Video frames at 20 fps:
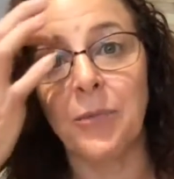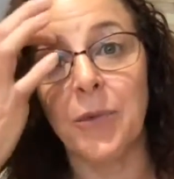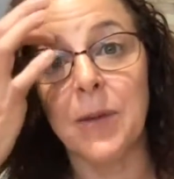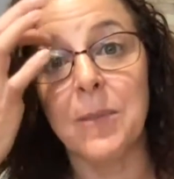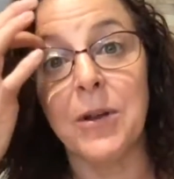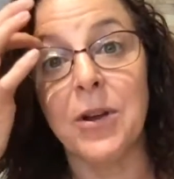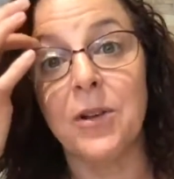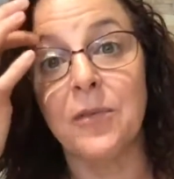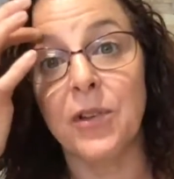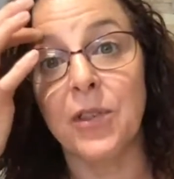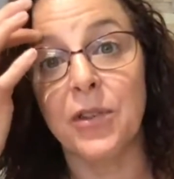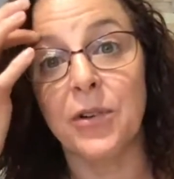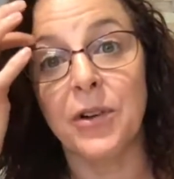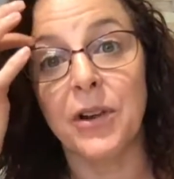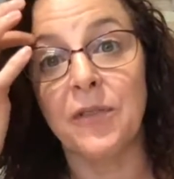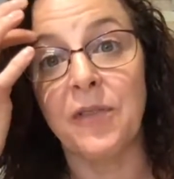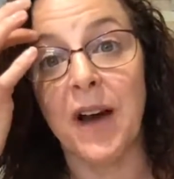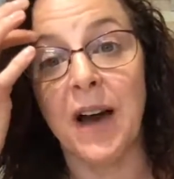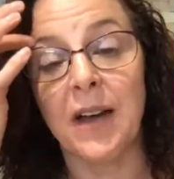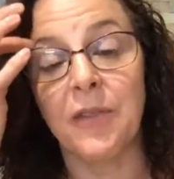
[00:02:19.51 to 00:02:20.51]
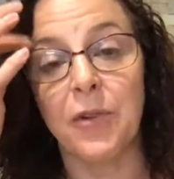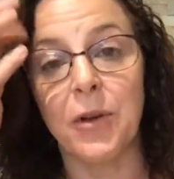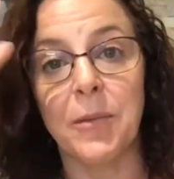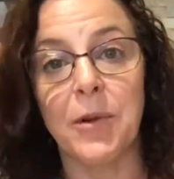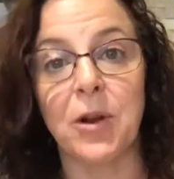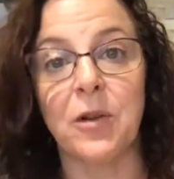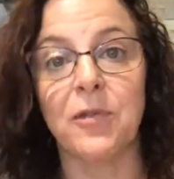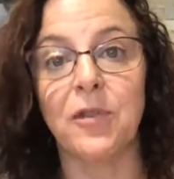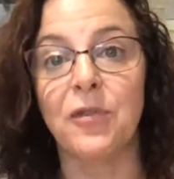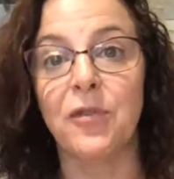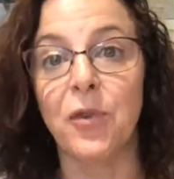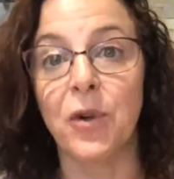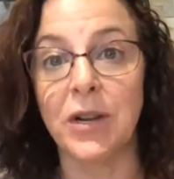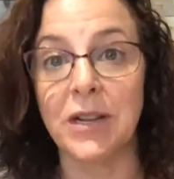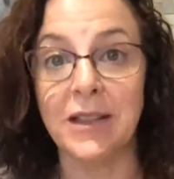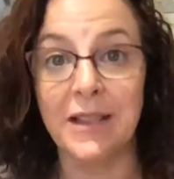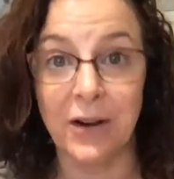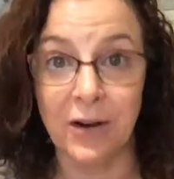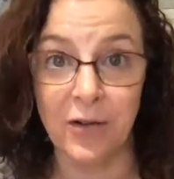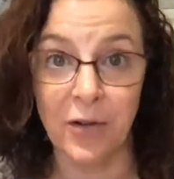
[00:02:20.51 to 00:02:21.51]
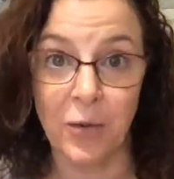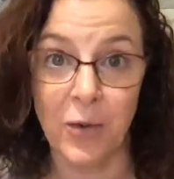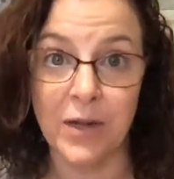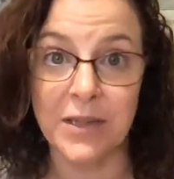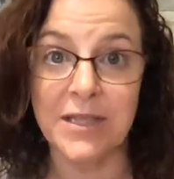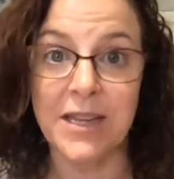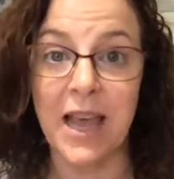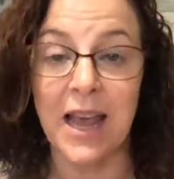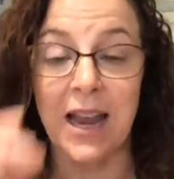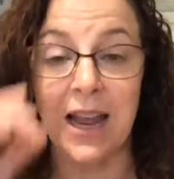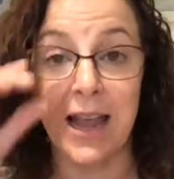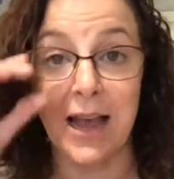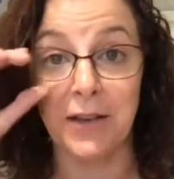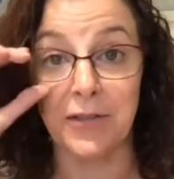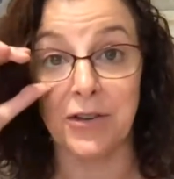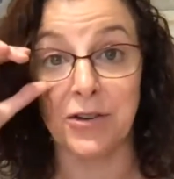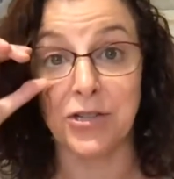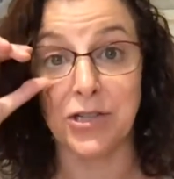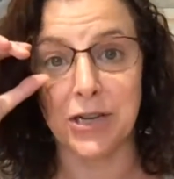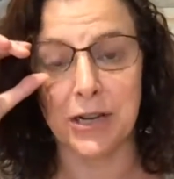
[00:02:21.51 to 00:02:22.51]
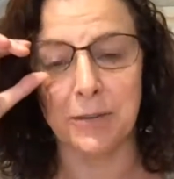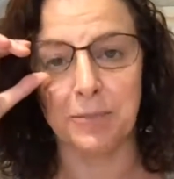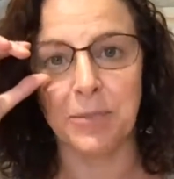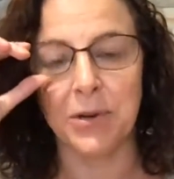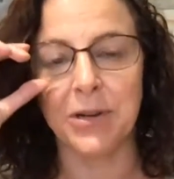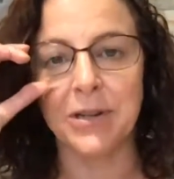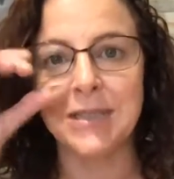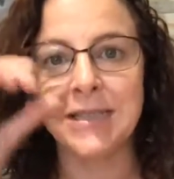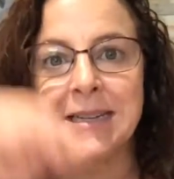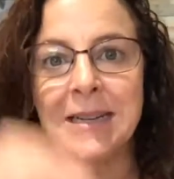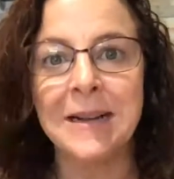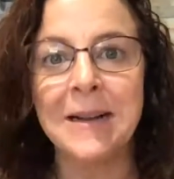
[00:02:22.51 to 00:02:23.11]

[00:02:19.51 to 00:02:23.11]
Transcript: Women over 35, women over 40, they're the ones getting out their checkbooks.